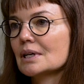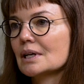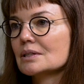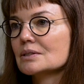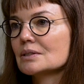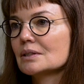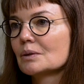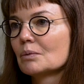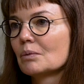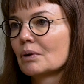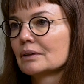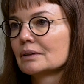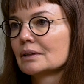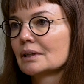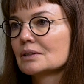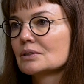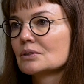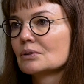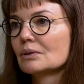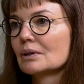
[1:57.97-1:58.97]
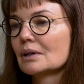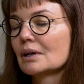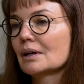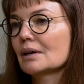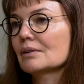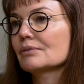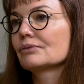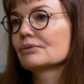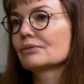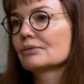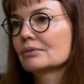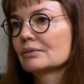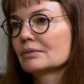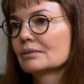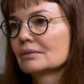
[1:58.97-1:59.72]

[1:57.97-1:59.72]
actually one that's good enough.